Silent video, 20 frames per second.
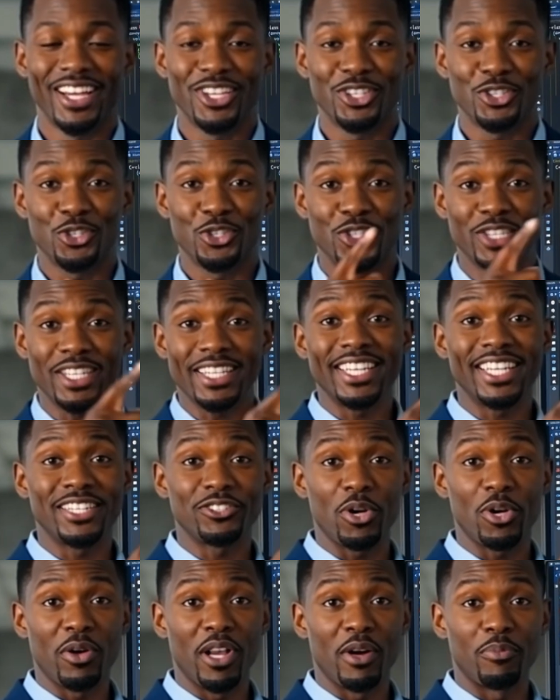For the serious
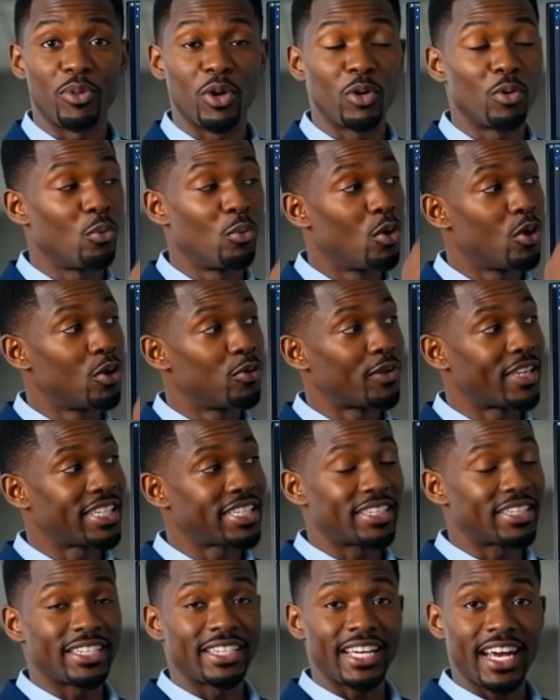developer, we offer
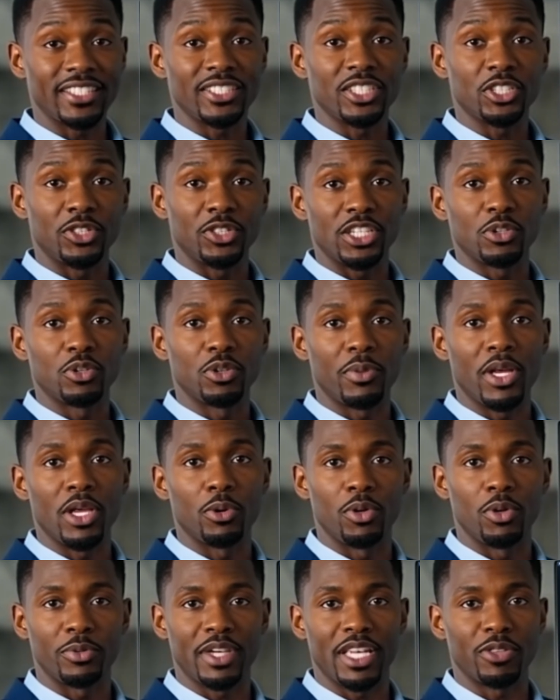deep dives into C++
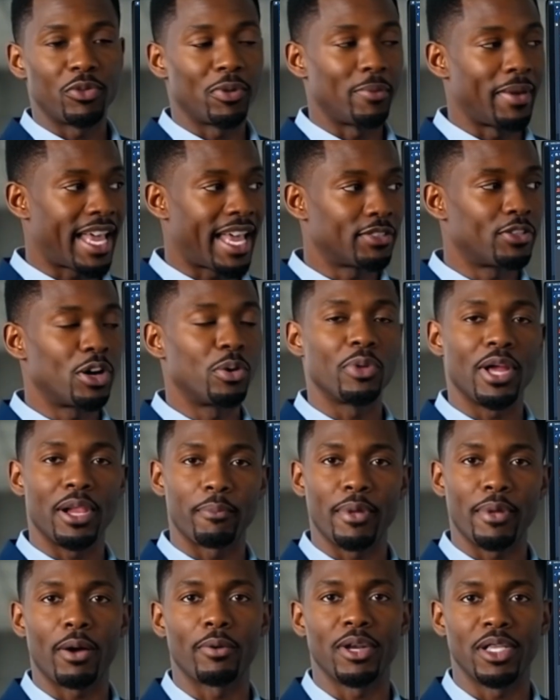for maximum
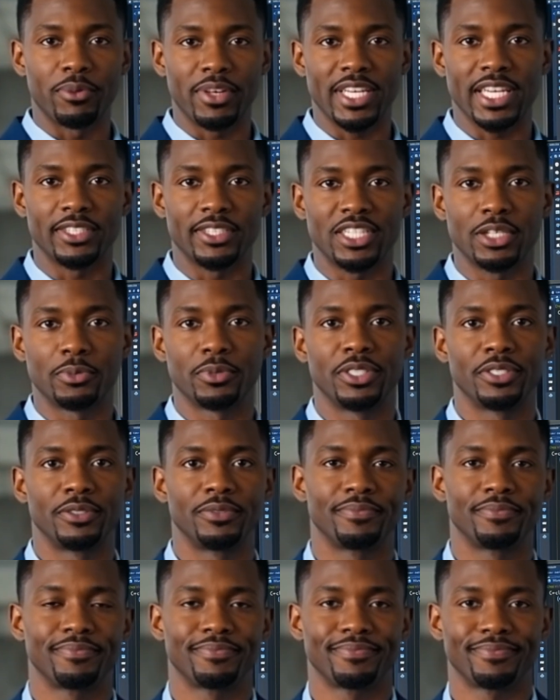game optimization.
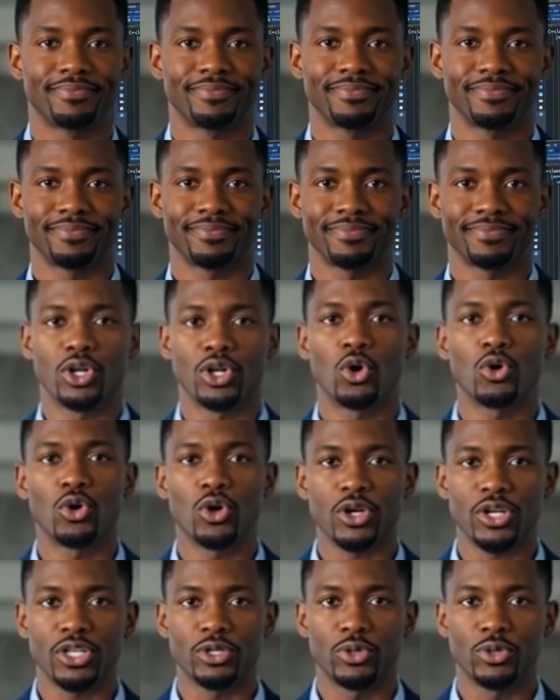Our
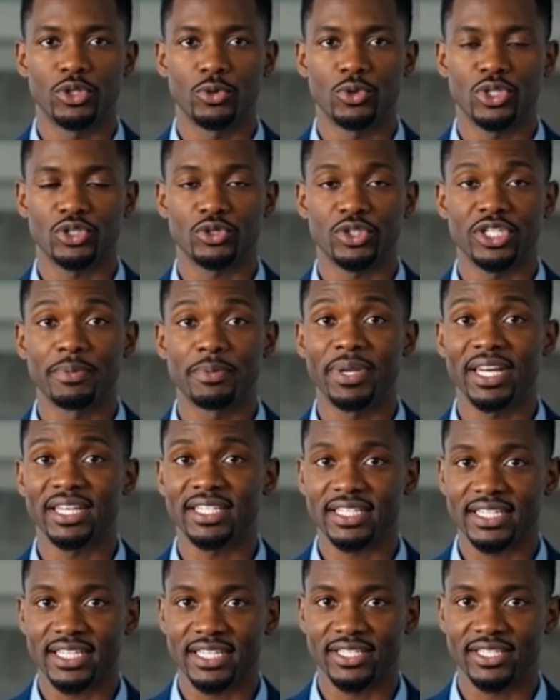curriculum includes the
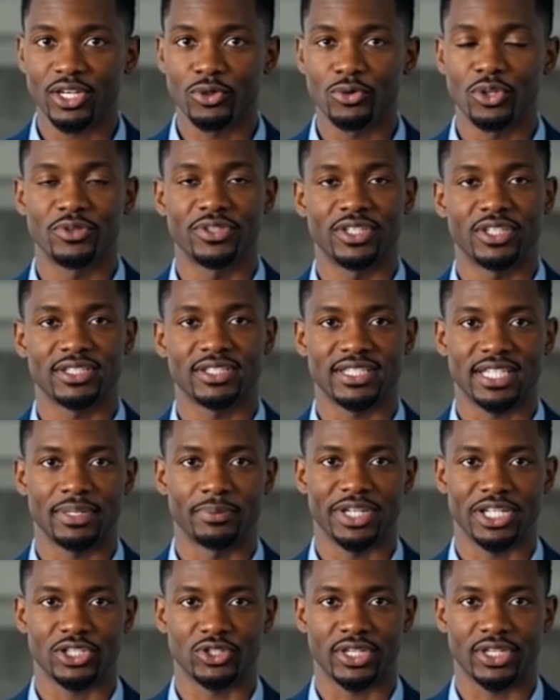Michigan State University
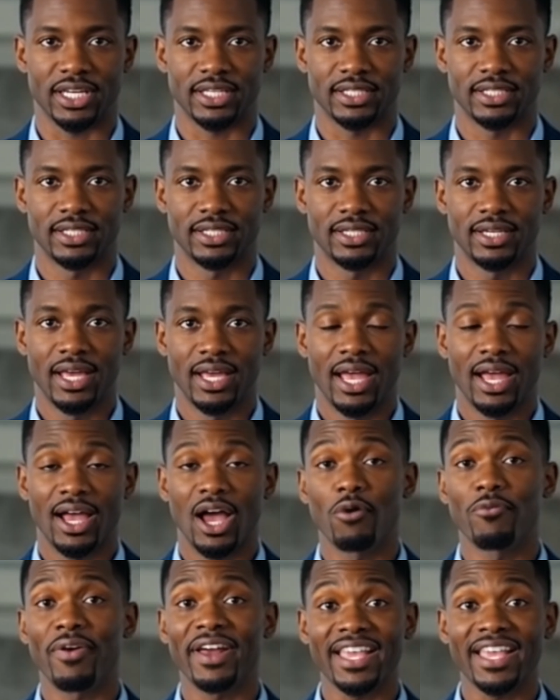specialization,
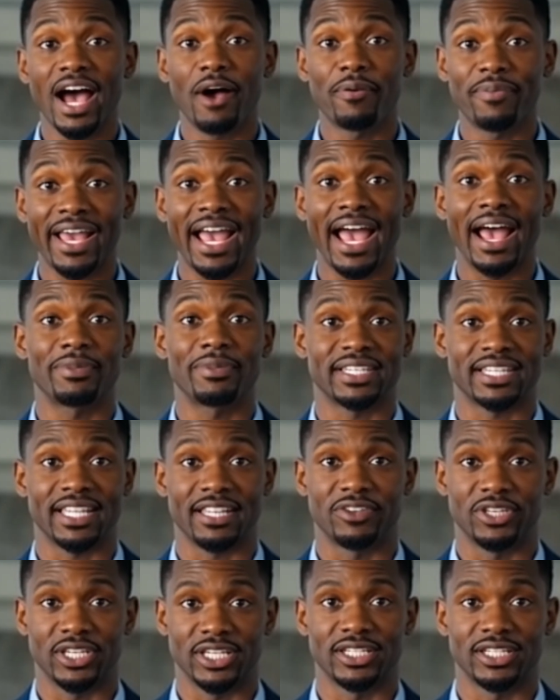covering every aspect
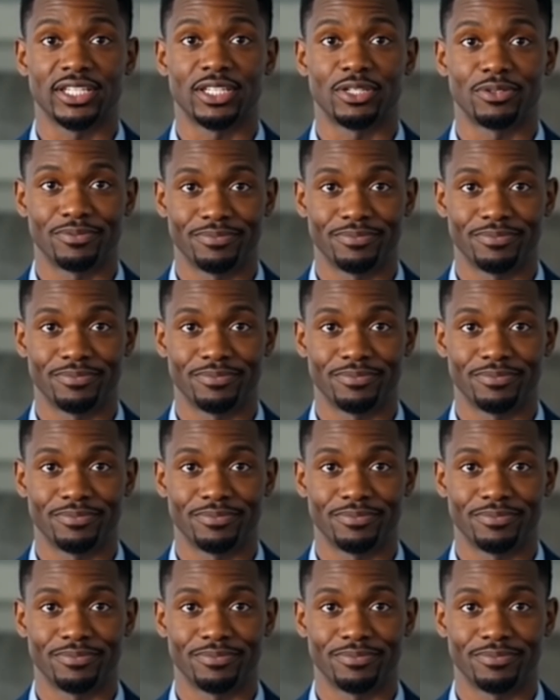of the industry.